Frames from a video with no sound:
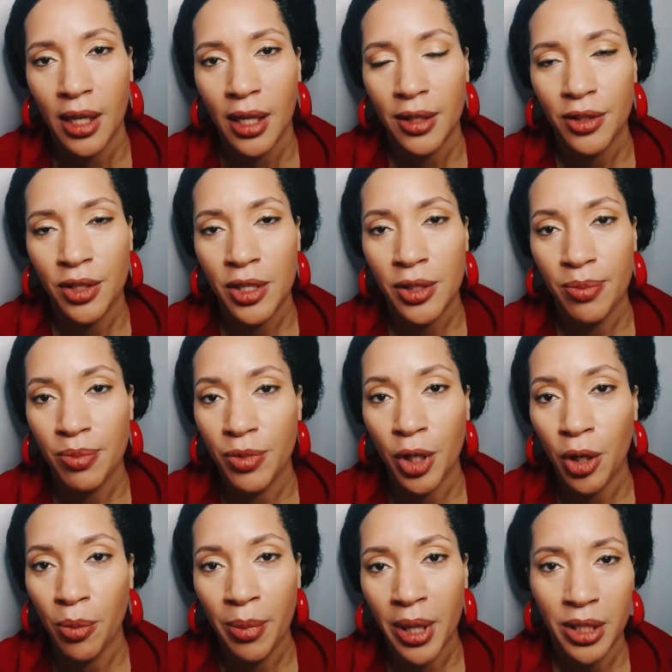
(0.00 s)
Just don't
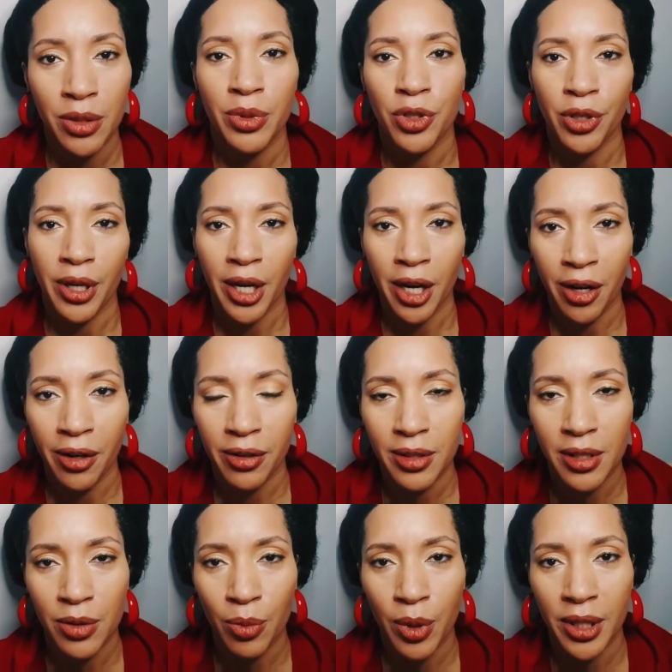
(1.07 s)
mess with your hair
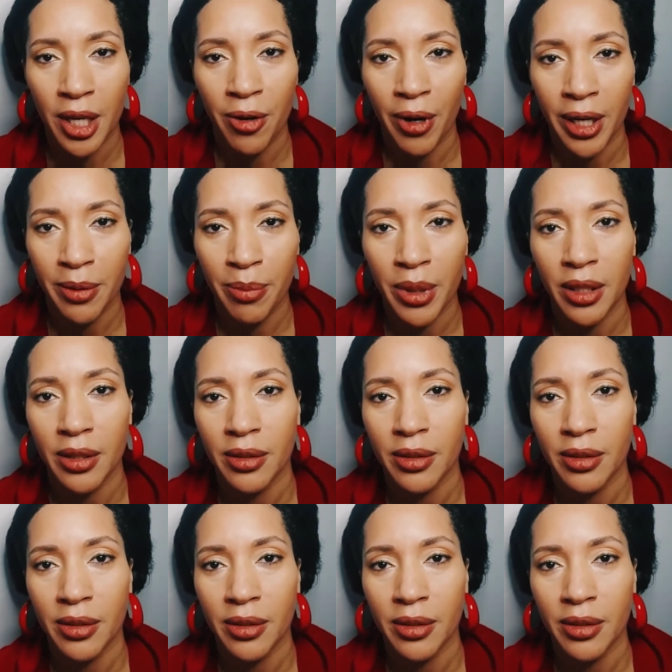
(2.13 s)
is what they recommend.